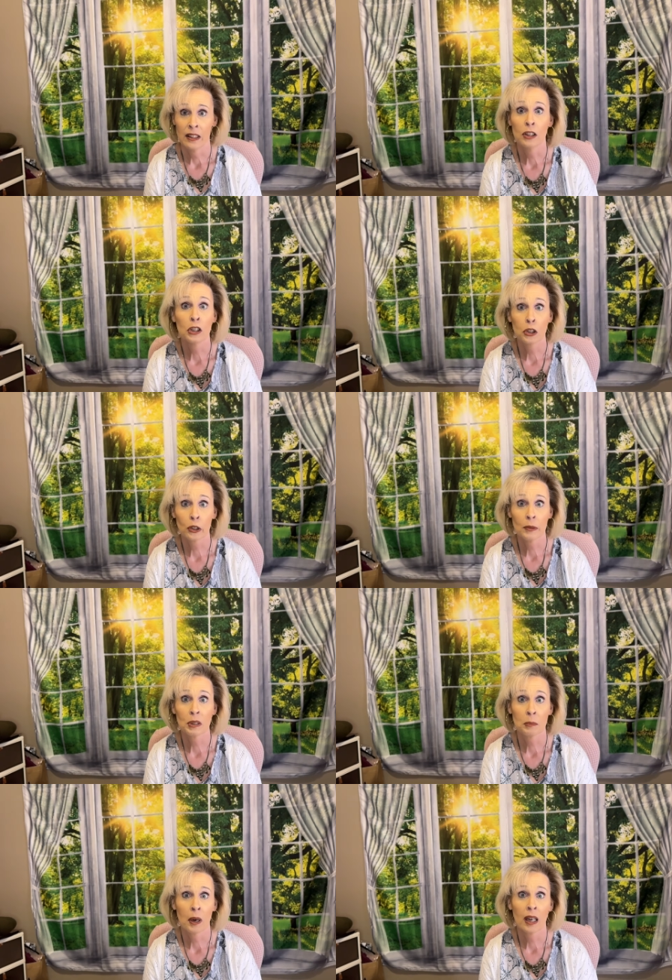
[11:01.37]
in the
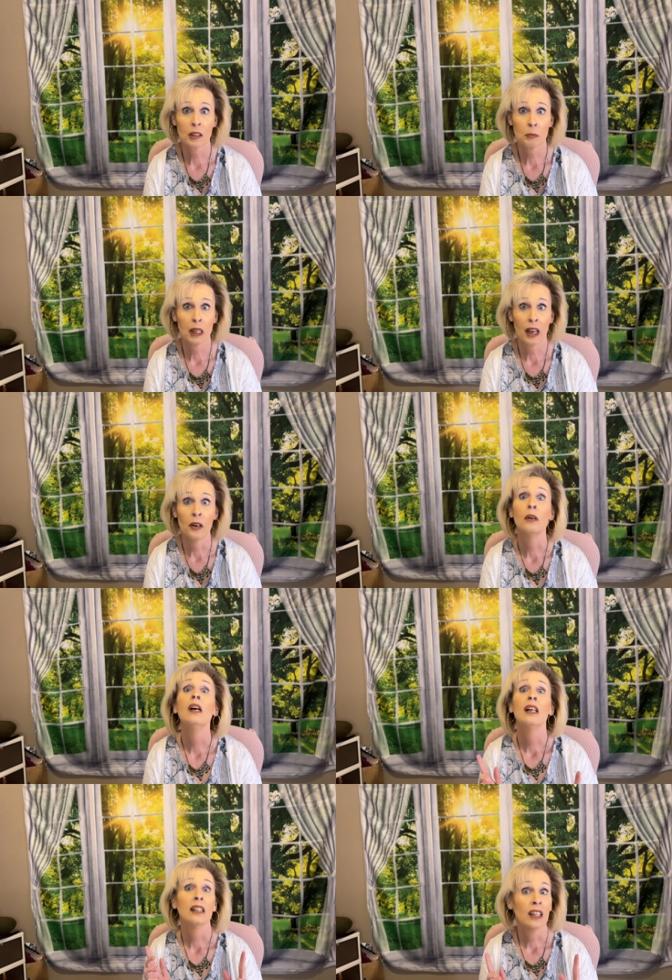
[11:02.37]
description box below.
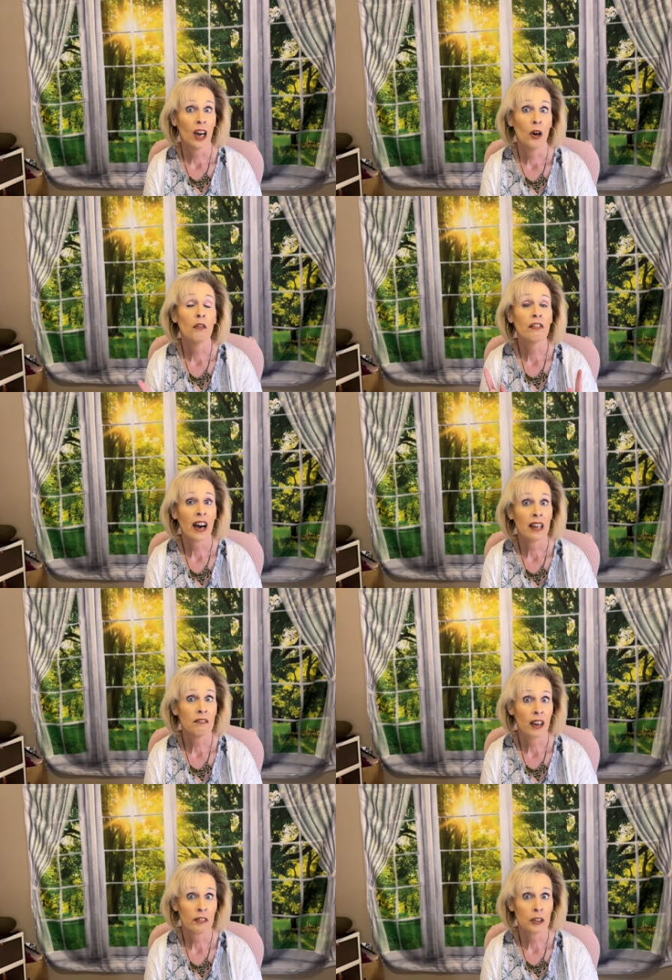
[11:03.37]
Go find
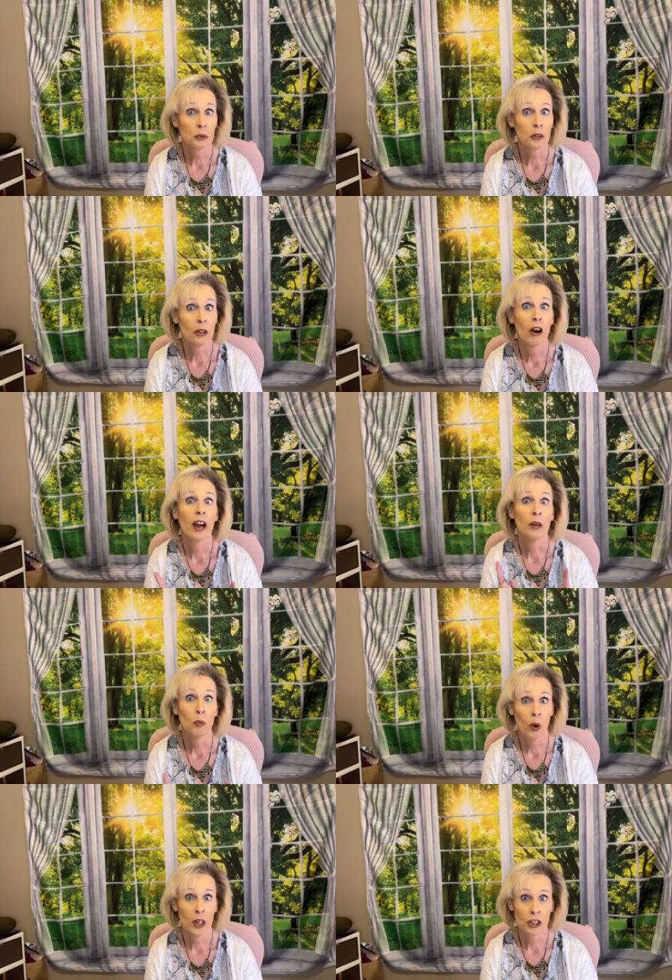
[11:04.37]
Favorites with Laura and
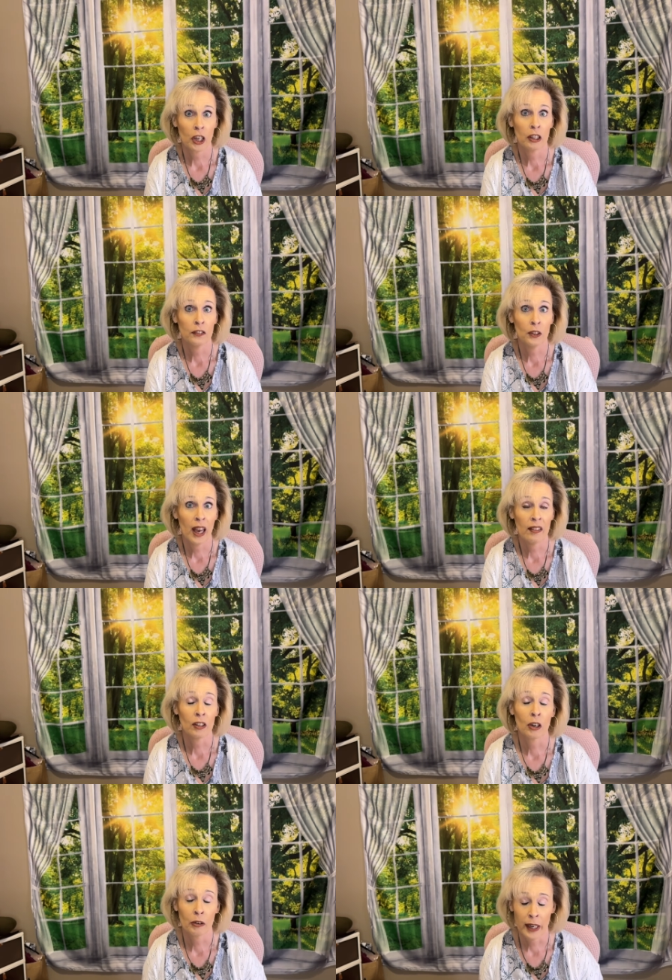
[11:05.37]
watch her if you
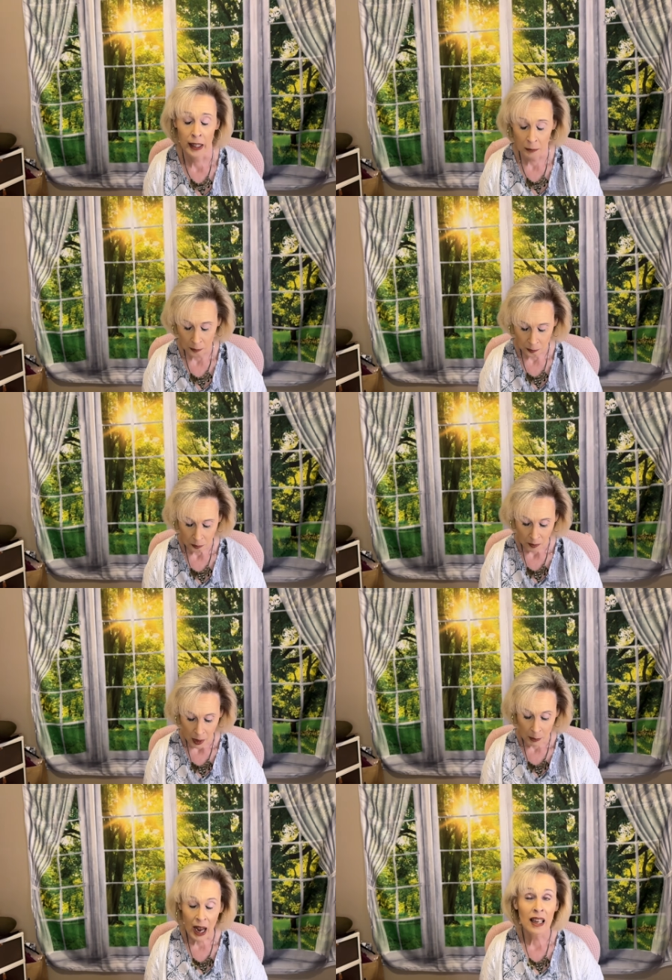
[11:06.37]
haven't already.
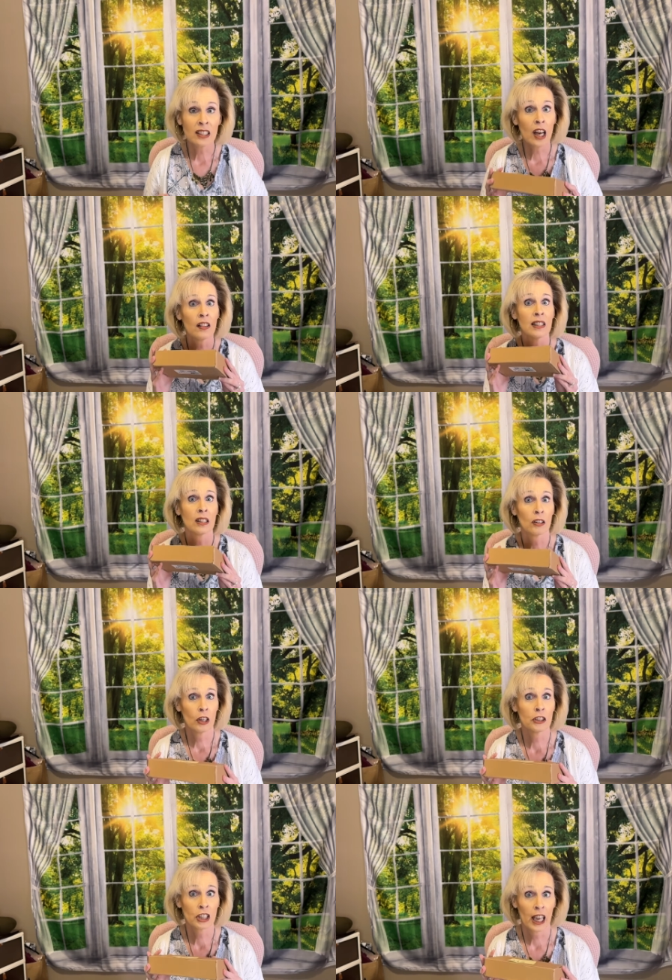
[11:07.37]
But I saw this on
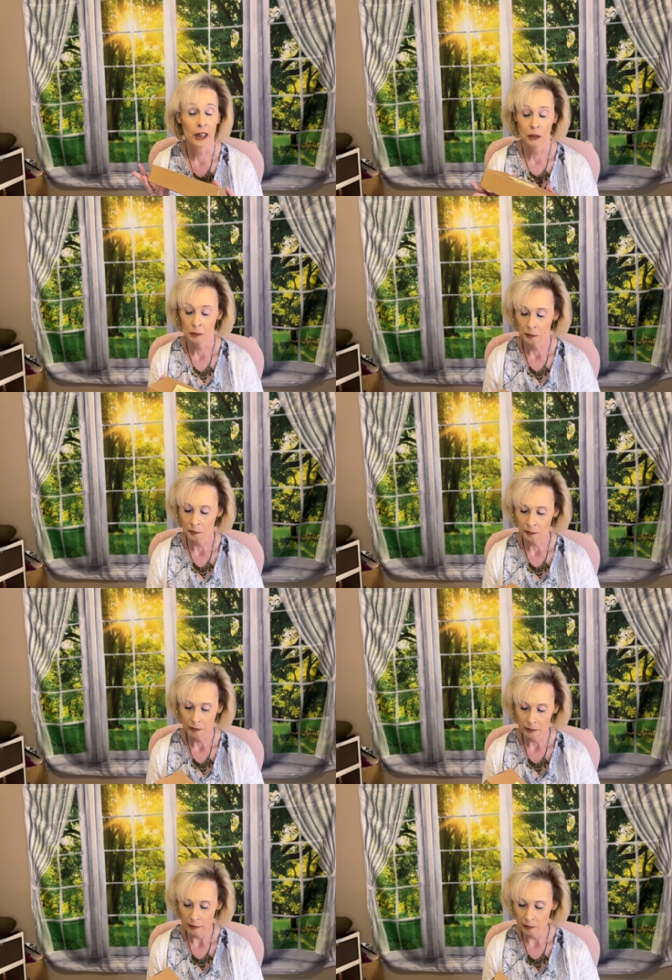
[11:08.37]
her channel
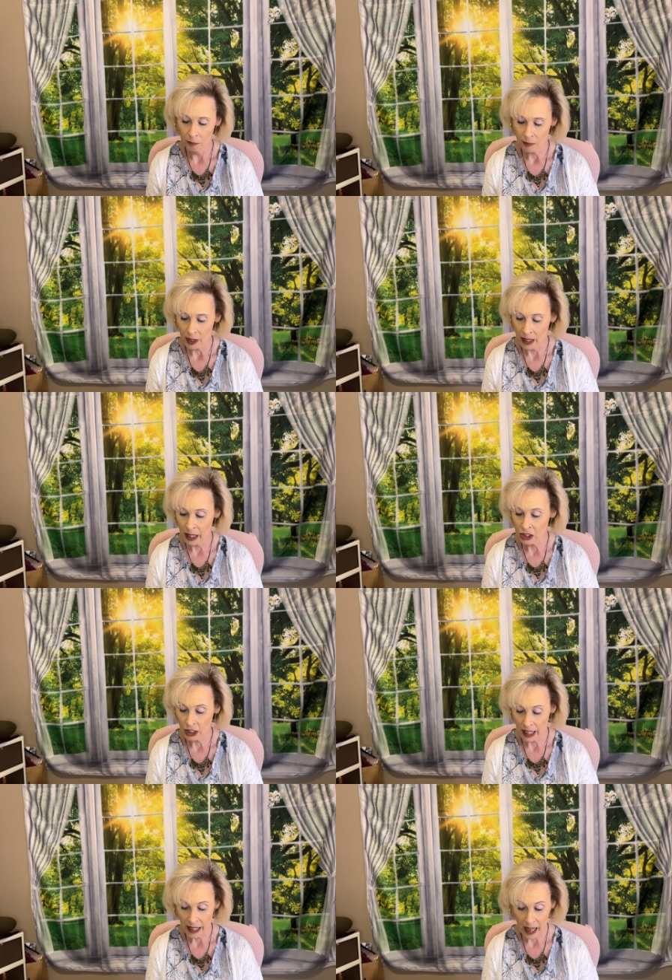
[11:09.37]
and I just
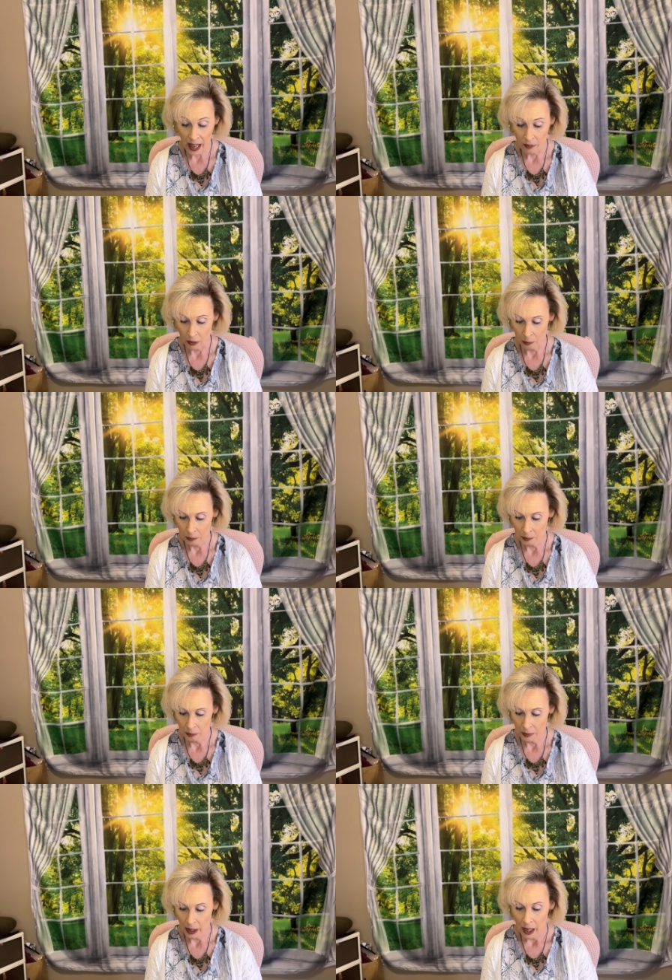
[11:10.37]
had to have them.
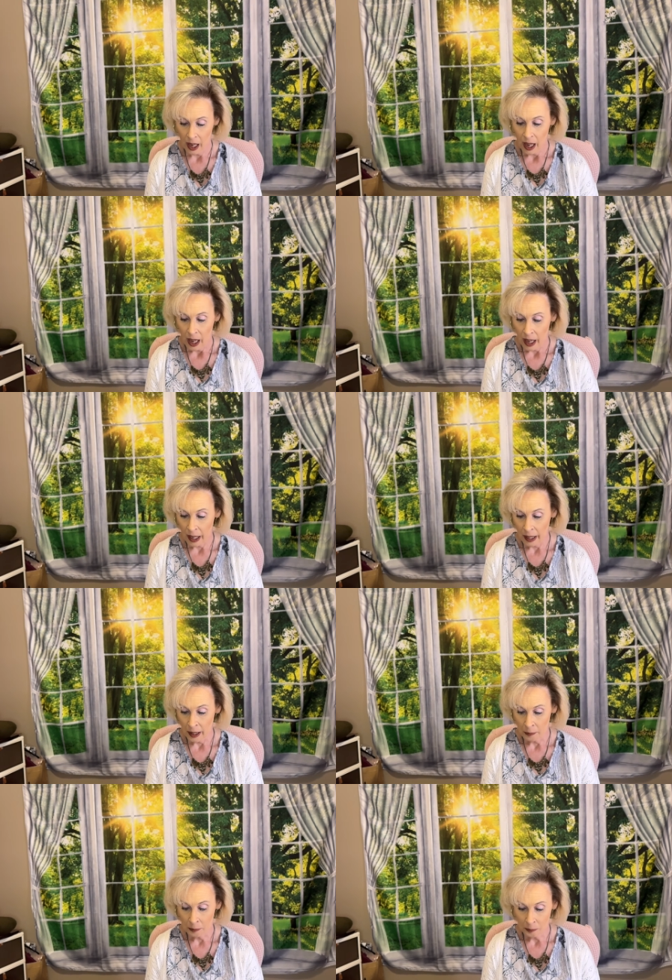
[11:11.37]

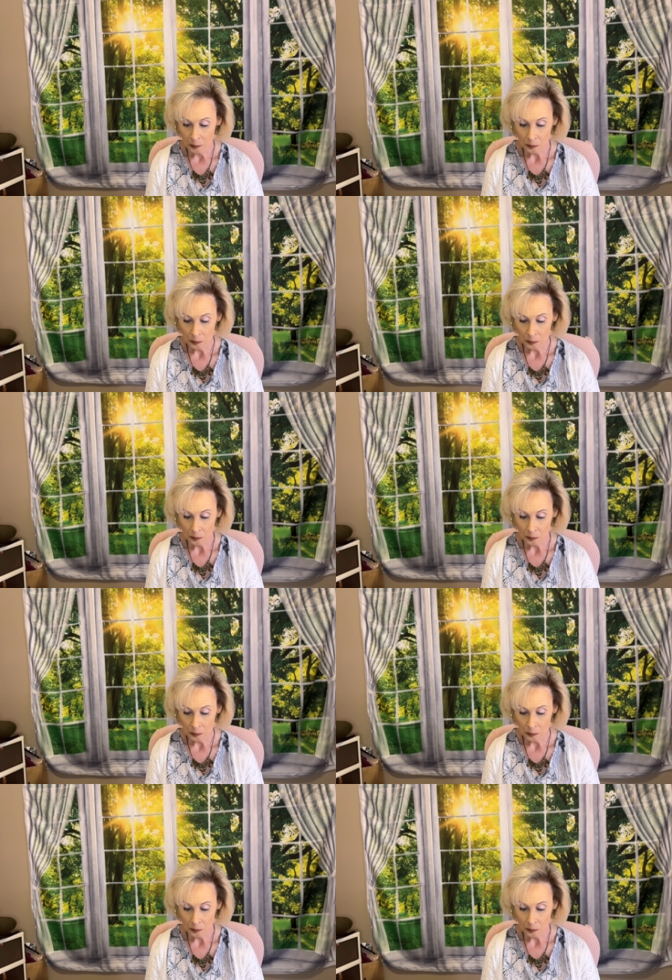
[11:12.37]
Um,